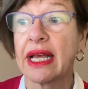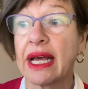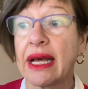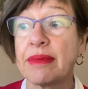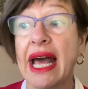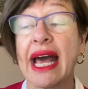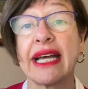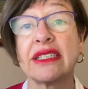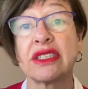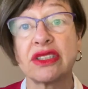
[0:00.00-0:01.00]

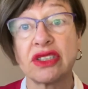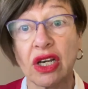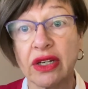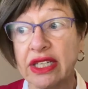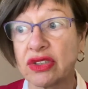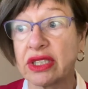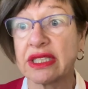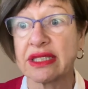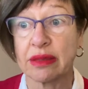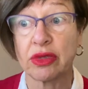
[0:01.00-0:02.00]
And there's no entry to
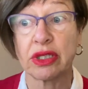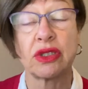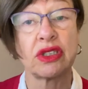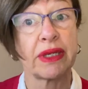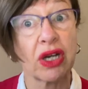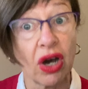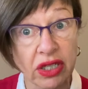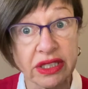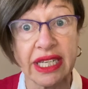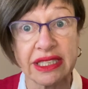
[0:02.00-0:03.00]
someone who's been
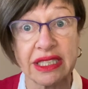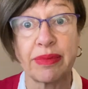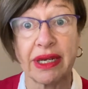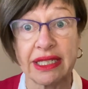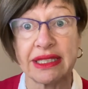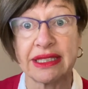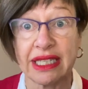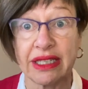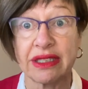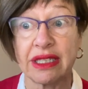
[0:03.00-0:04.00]
contacted by
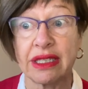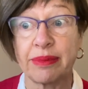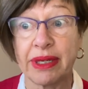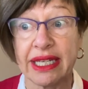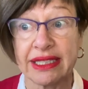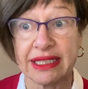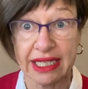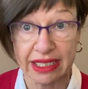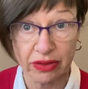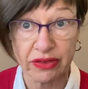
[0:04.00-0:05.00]
SA
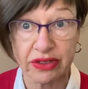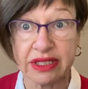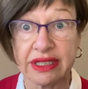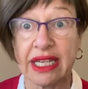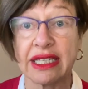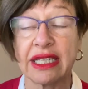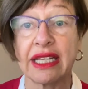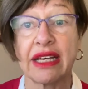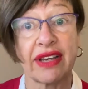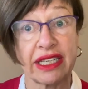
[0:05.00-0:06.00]
Health to say that
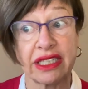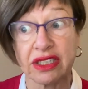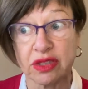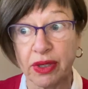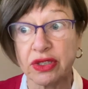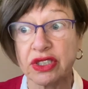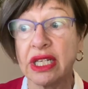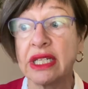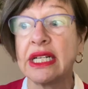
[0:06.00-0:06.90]
they've had an exposure